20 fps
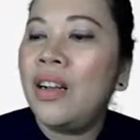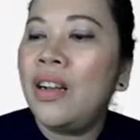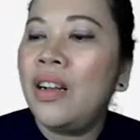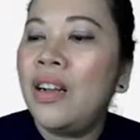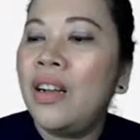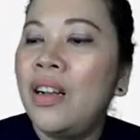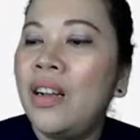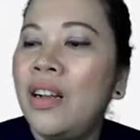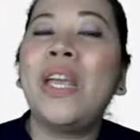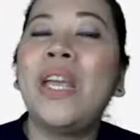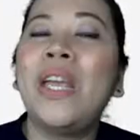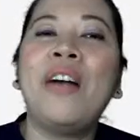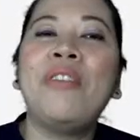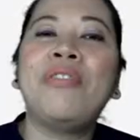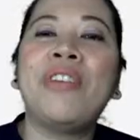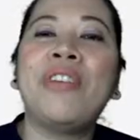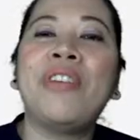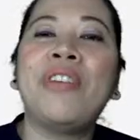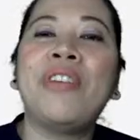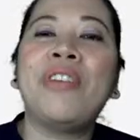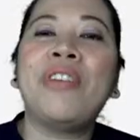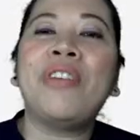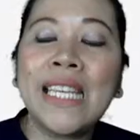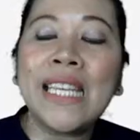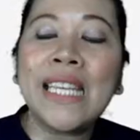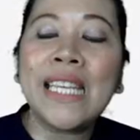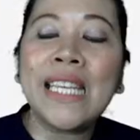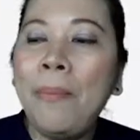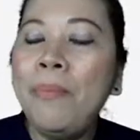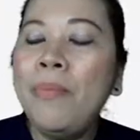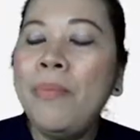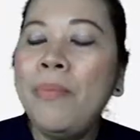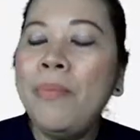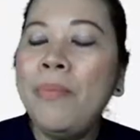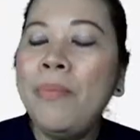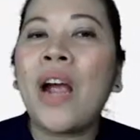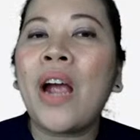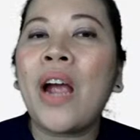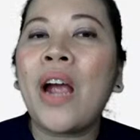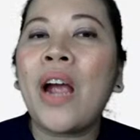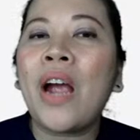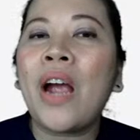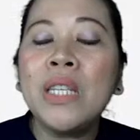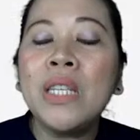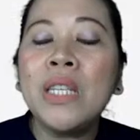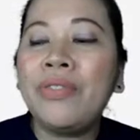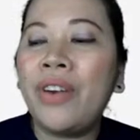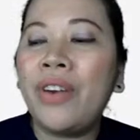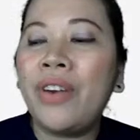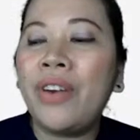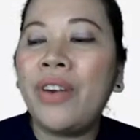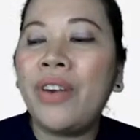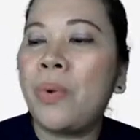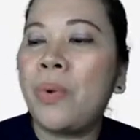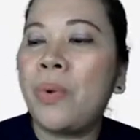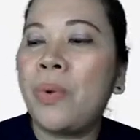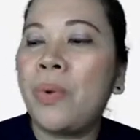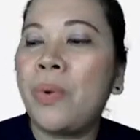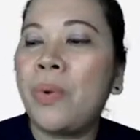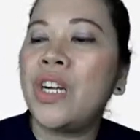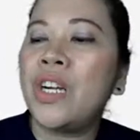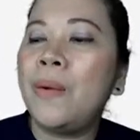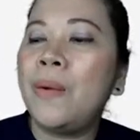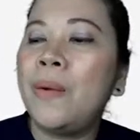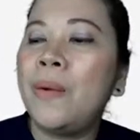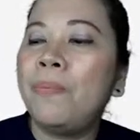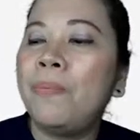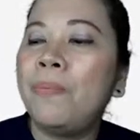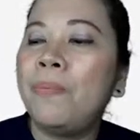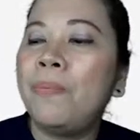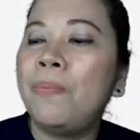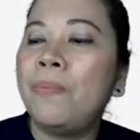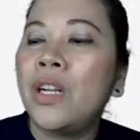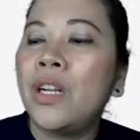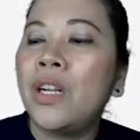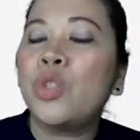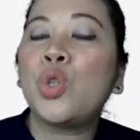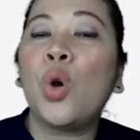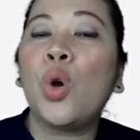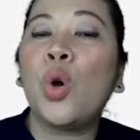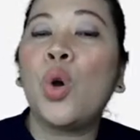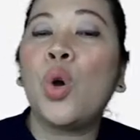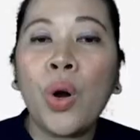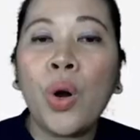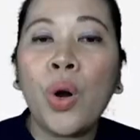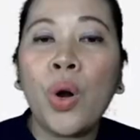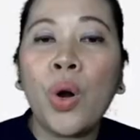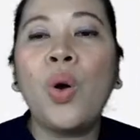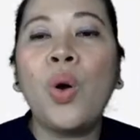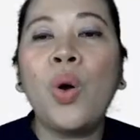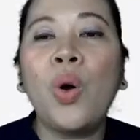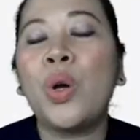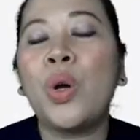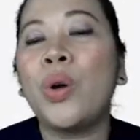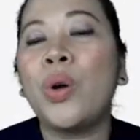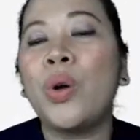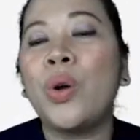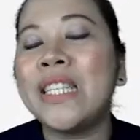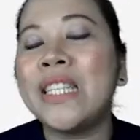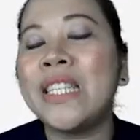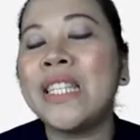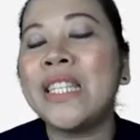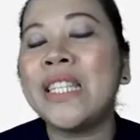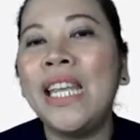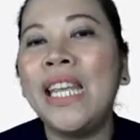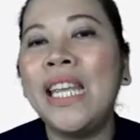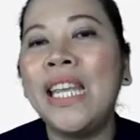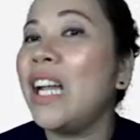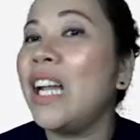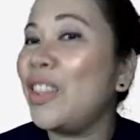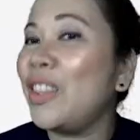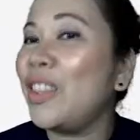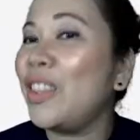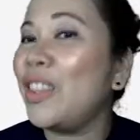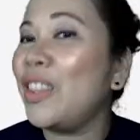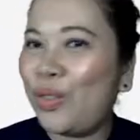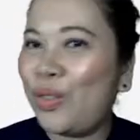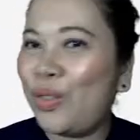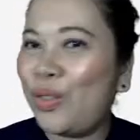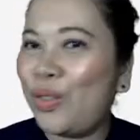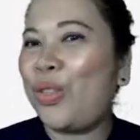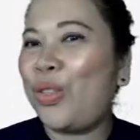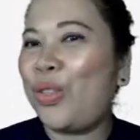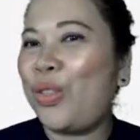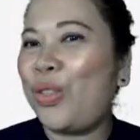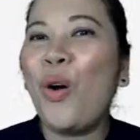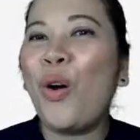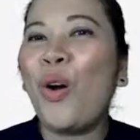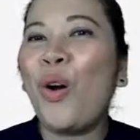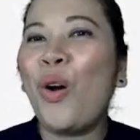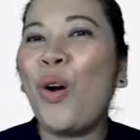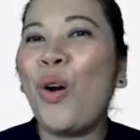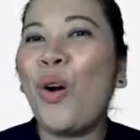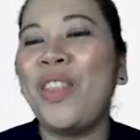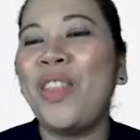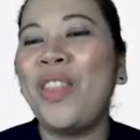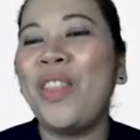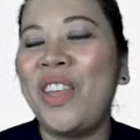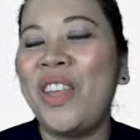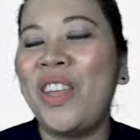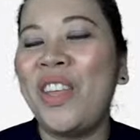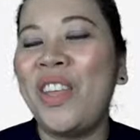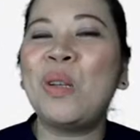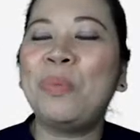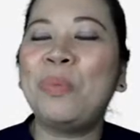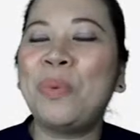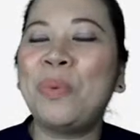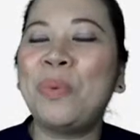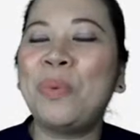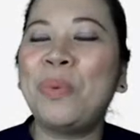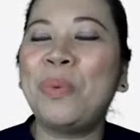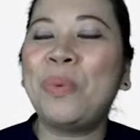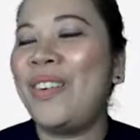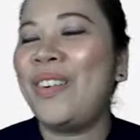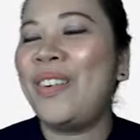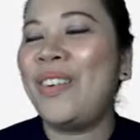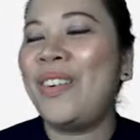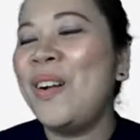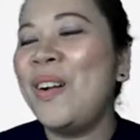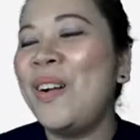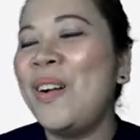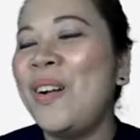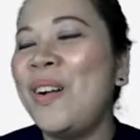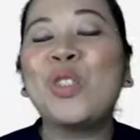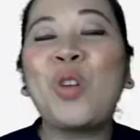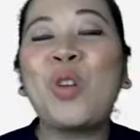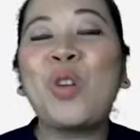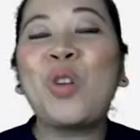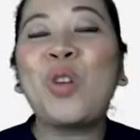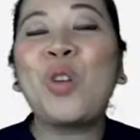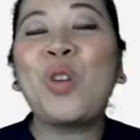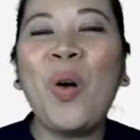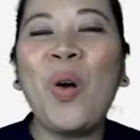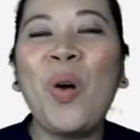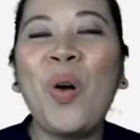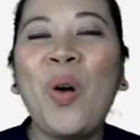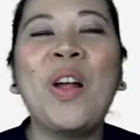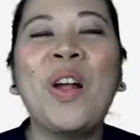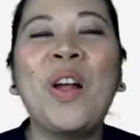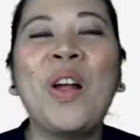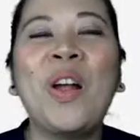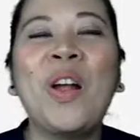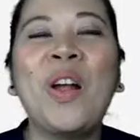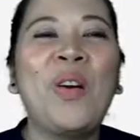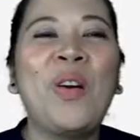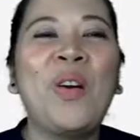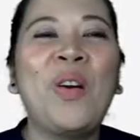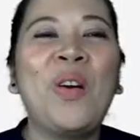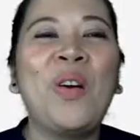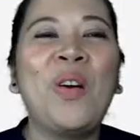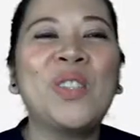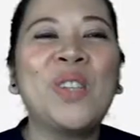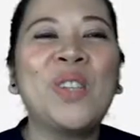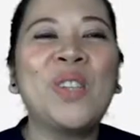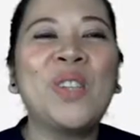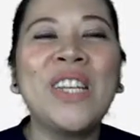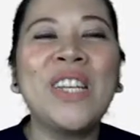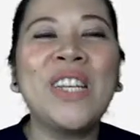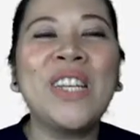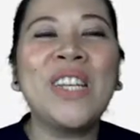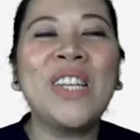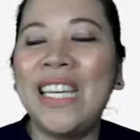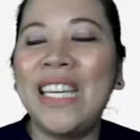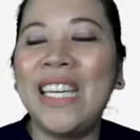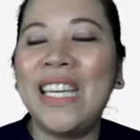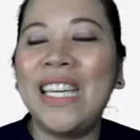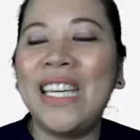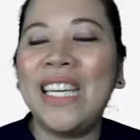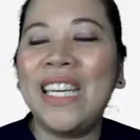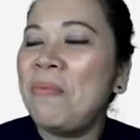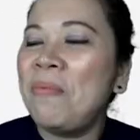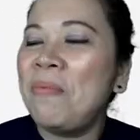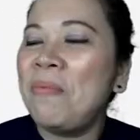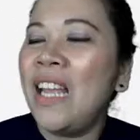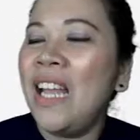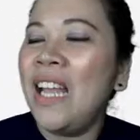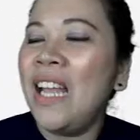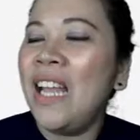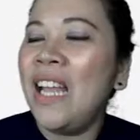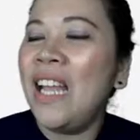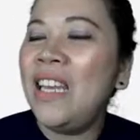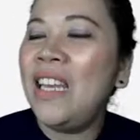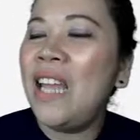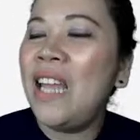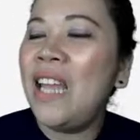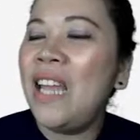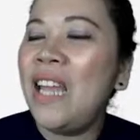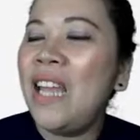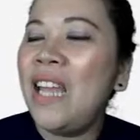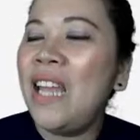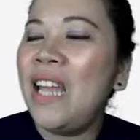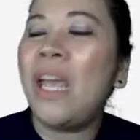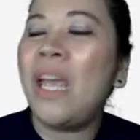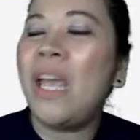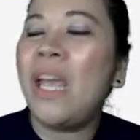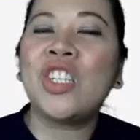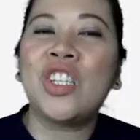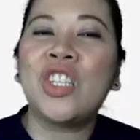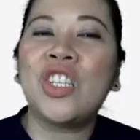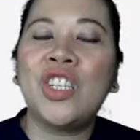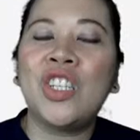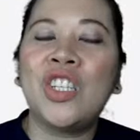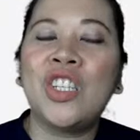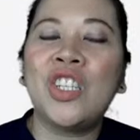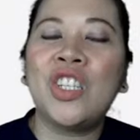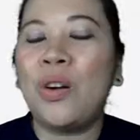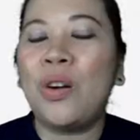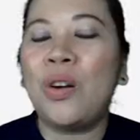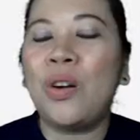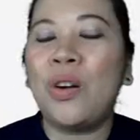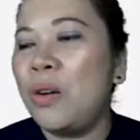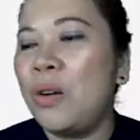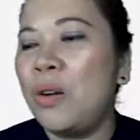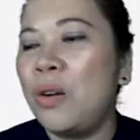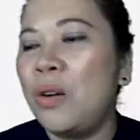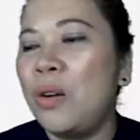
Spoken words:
atm or atmospheric pressure, torr or Torricelli, not Thor the superhero, torr or your Torricelli, and then mmHg or your